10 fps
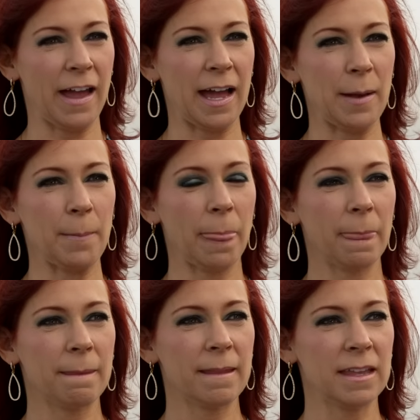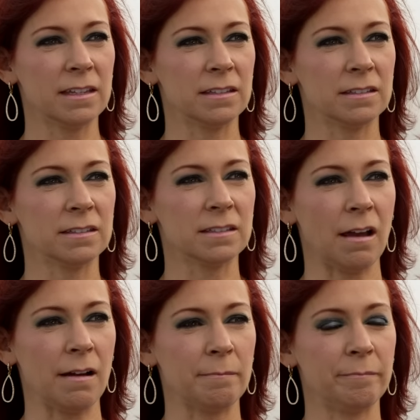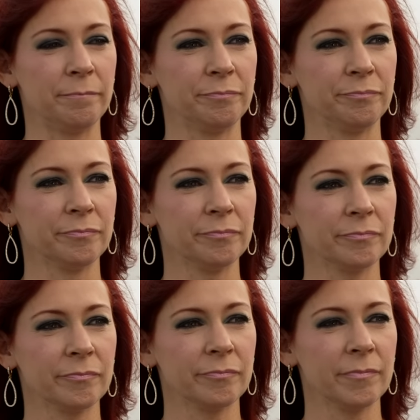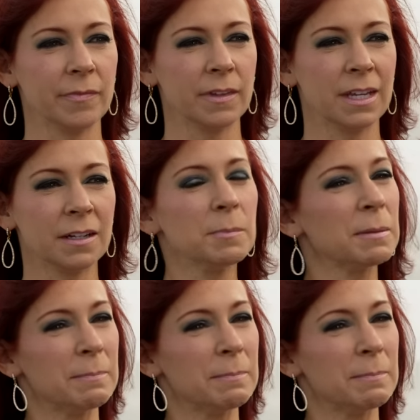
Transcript: that is. Um, going to be